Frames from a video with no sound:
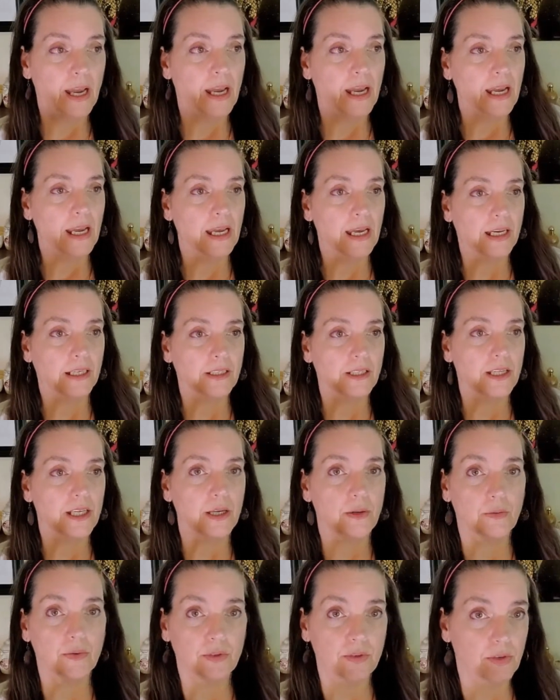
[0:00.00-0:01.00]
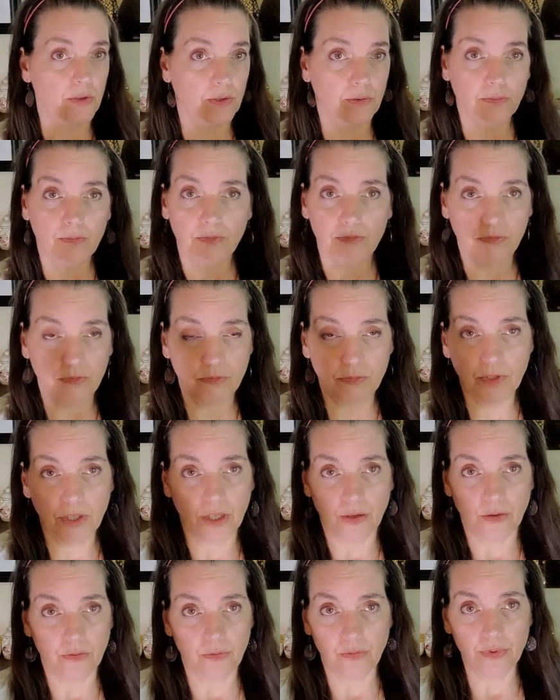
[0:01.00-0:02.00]
And it was a, you
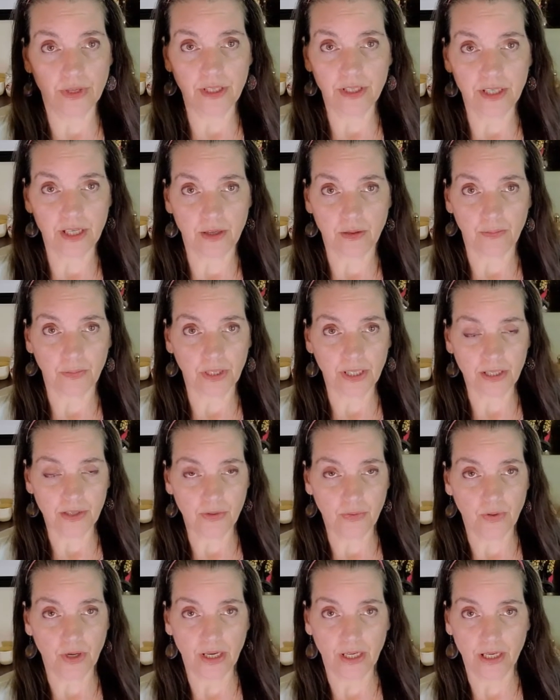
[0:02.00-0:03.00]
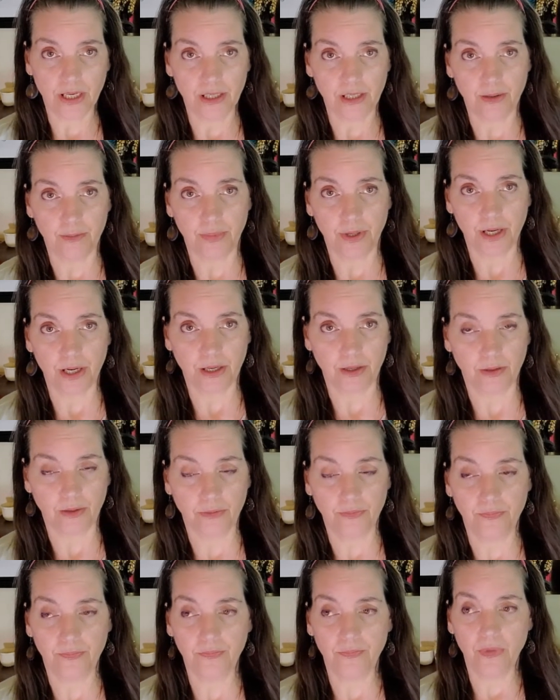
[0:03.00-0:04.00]
know, retail place where I got the bottle.